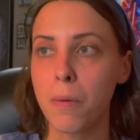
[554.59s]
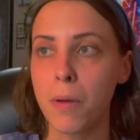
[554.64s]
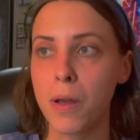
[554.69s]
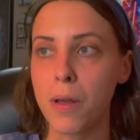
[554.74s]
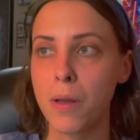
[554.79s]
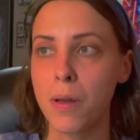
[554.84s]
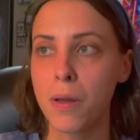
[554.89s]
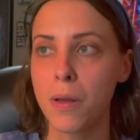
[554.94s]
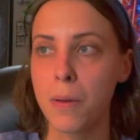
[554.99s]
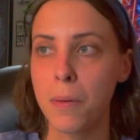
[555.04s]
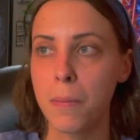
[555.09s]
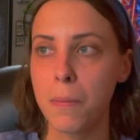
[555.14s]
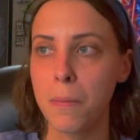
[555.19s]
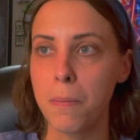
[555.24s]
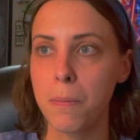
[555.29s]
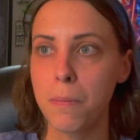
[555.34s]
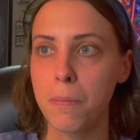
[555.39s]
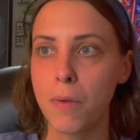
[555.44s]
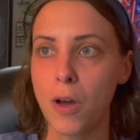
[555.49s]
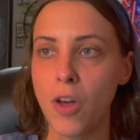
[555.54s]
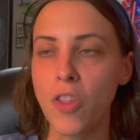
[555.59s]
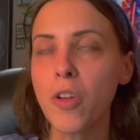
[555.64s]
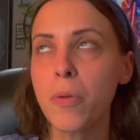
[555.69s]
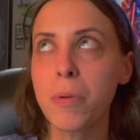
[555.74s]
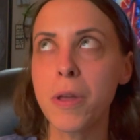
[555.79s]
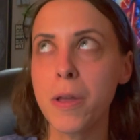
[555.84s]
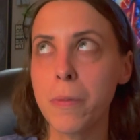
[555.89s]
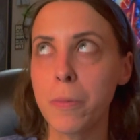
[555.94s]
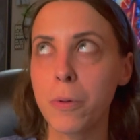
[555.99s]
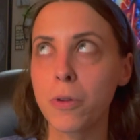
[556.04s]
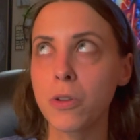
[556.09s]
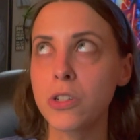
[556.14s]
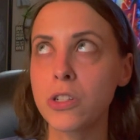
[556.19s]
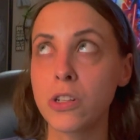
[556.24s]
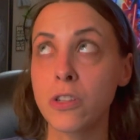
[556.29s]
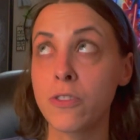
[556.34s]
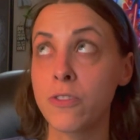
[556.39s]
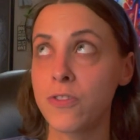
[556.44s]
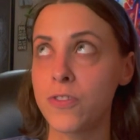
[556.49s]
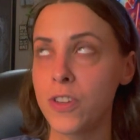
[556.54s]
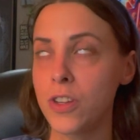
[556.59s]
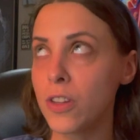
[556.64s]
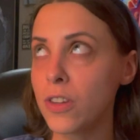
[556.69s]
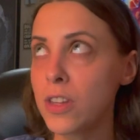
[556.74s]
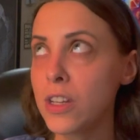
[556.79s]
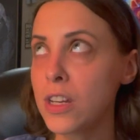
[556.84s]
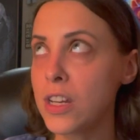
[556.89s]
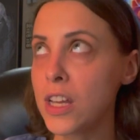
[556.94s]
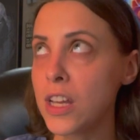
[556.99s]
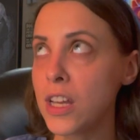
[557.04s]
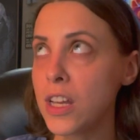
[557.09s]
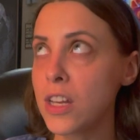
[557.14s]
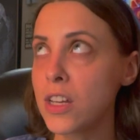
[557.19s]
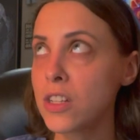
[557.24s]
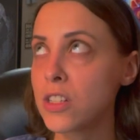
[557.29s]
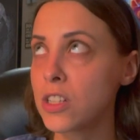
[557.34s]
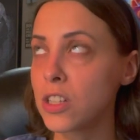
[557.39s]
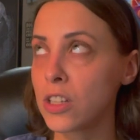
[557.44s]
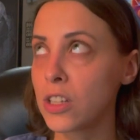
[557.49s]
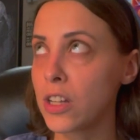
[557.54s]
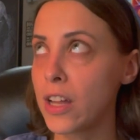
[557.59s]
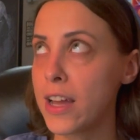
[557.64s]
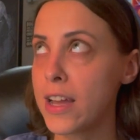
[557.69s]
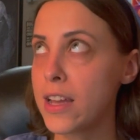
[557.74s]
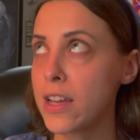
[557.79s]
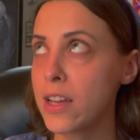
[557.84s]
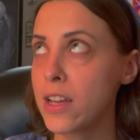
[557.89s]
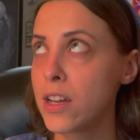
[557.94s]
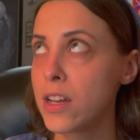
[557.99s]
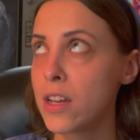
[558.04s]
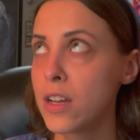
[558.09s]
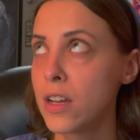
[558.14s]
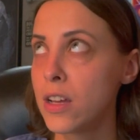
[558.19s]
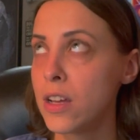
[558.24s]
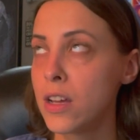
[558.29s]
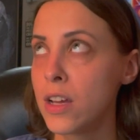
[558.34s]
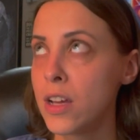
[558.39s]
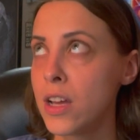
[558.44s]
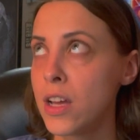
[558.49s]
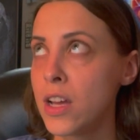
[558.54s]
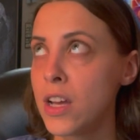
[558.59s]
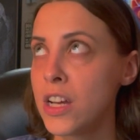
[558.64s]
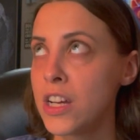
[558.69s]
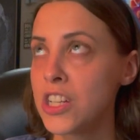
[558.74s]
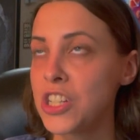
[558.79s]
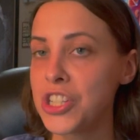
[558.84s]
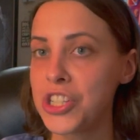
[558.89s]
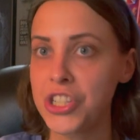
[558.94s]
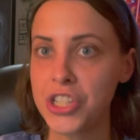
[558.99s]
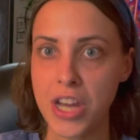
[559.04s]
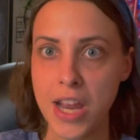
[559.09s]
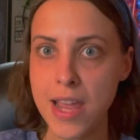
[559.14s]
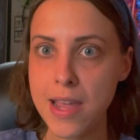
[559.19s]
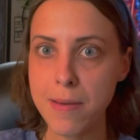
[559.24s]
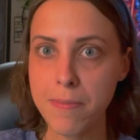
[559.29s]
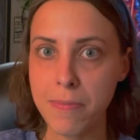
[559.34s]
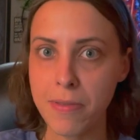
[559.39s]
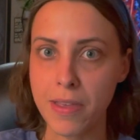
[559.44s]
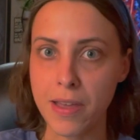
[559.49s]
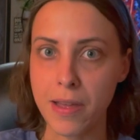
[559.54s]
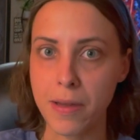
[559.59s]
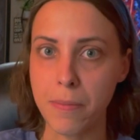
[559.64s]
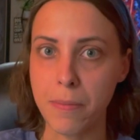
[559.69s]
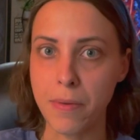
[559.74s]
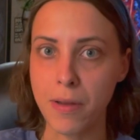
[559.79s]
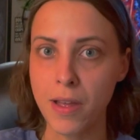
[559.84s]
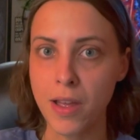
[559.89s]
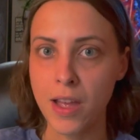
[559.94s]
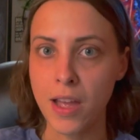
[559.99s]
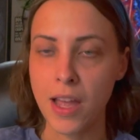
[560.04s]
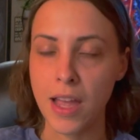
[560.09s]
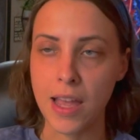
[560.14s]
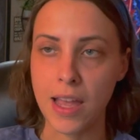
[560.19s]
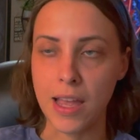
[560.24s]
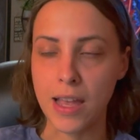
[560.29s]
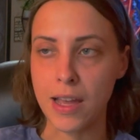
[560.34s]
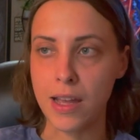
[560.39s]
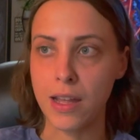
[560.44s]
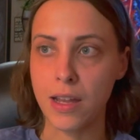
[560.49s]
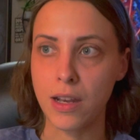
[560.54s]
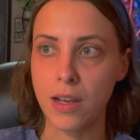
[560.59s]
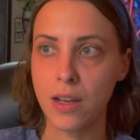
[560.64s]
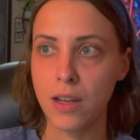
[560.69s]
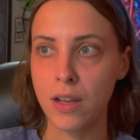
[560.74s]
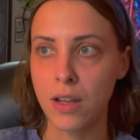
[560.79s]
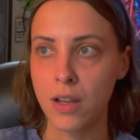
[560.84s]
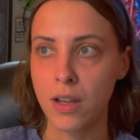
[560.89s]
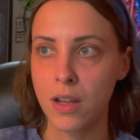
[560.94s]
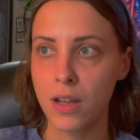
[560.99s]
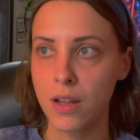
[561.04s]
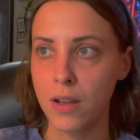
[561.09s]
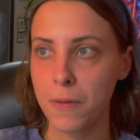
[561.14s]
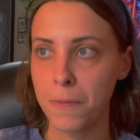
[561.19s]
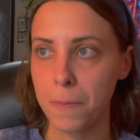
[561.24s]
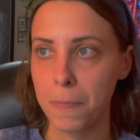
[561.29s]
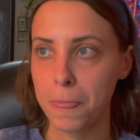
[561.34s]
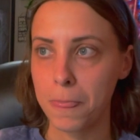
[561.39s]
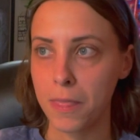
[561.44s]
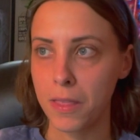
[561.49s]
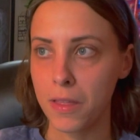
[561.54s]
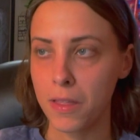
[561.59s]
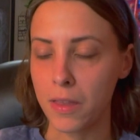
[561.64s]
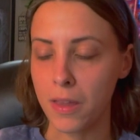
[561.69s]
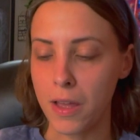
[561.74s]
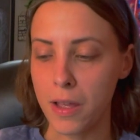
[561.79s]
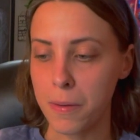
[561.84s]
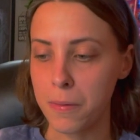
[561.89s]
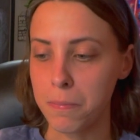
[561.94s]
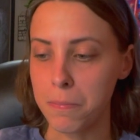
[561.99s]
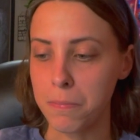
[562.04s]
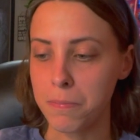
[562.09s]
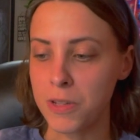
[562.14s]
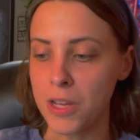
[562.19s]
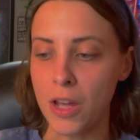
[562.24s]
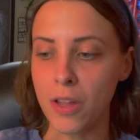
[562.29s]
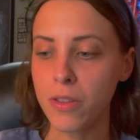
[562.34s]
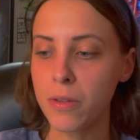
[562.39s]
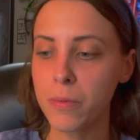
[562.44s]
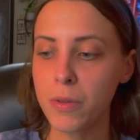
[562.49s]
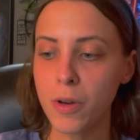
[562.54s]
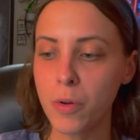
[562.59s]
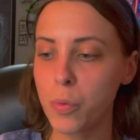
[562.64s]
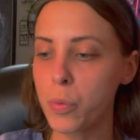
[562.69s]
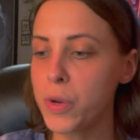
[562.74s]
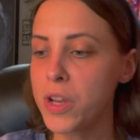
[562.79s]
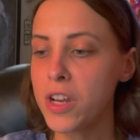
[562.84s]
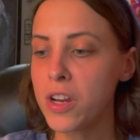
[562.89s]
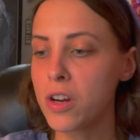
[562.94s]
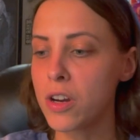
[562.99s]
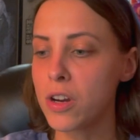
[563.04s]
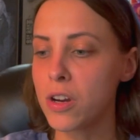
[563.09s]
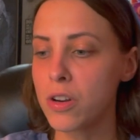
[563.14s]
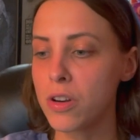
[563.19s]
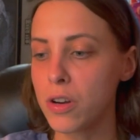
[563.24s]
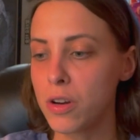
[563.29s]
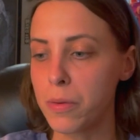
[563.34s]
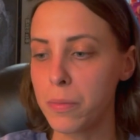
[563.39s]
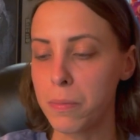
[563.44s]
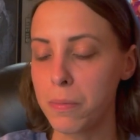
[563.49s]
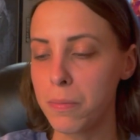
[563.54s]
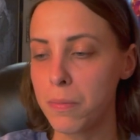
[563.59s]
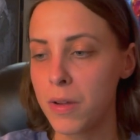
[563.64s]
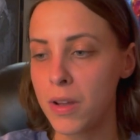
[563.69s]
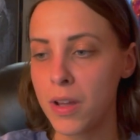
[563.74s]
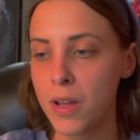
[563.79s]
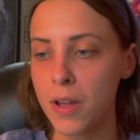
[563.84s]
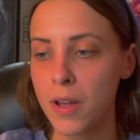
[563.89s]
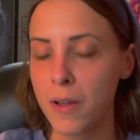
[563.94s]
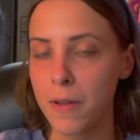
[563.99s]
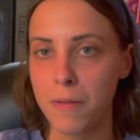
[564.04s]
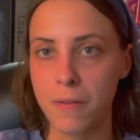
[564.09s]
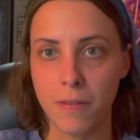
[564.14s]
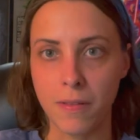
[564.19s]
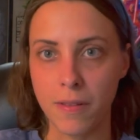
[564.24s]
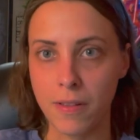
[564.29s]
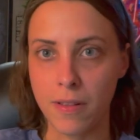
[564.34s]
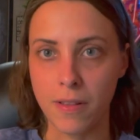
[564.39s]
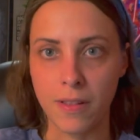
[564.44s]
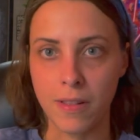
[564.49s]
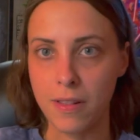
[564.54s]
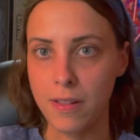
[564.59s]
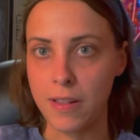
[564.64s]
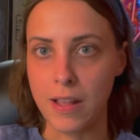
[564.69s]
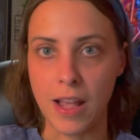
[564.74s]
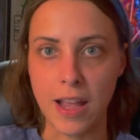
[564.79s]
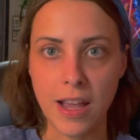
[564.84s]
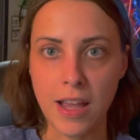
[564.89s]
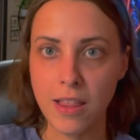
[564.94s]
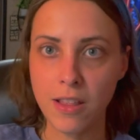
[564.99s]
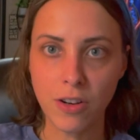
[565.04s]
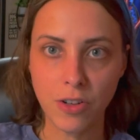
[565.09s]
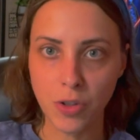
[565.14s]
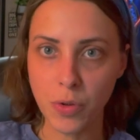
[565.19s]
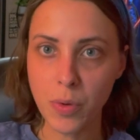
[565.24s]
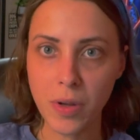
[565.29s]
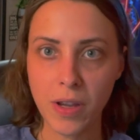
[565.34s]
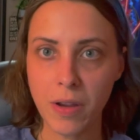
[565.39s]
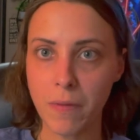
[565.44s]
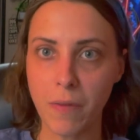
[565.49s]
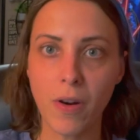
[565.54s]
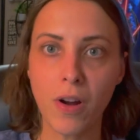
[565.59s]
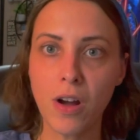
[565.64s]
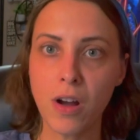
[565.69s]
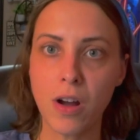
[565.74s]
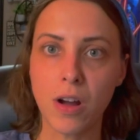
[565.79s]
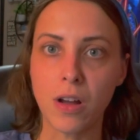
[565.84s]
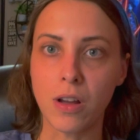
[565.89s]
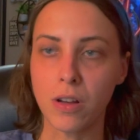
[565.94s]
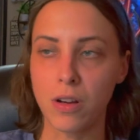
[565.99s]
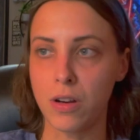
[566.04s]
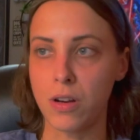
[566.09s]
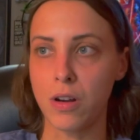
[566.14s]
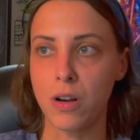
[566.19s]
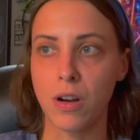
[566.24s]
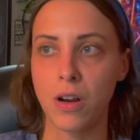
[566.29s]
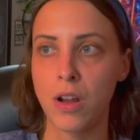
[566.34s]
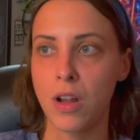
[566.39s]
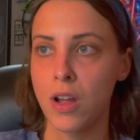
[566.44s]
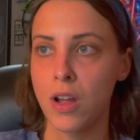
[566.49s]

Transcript: Like, people just feel the need to like shame them and like tell them they're weird or say they're doing it wrong or